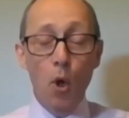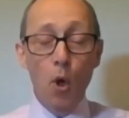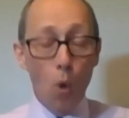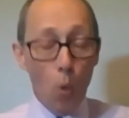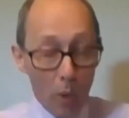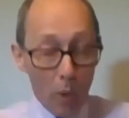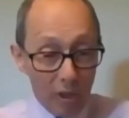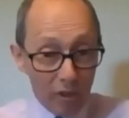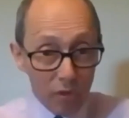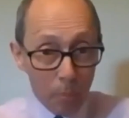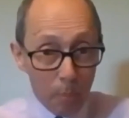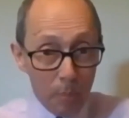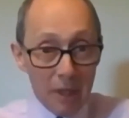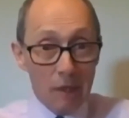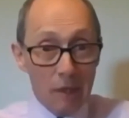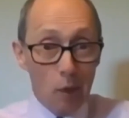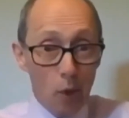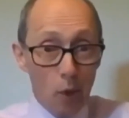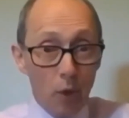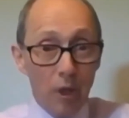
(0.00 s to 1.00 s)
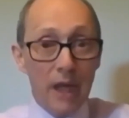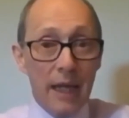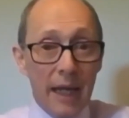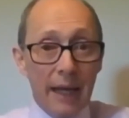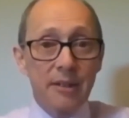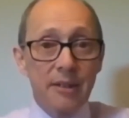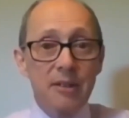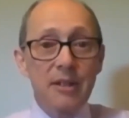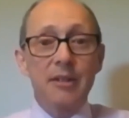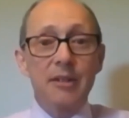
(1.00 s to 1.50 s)
We should be looking
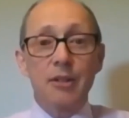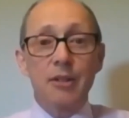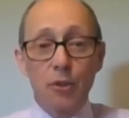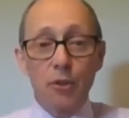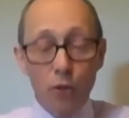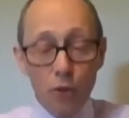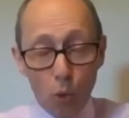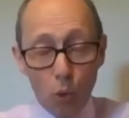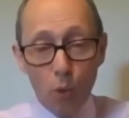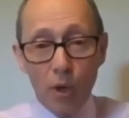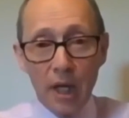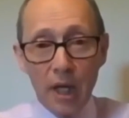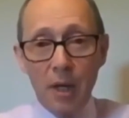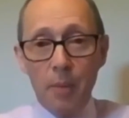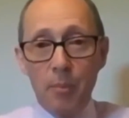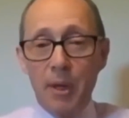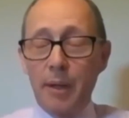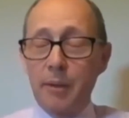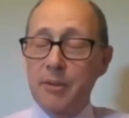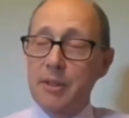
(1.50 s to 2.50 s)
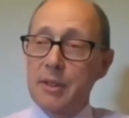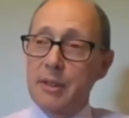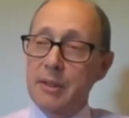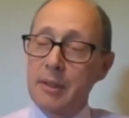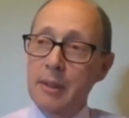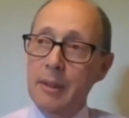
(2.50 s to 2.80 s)
at it and talking about it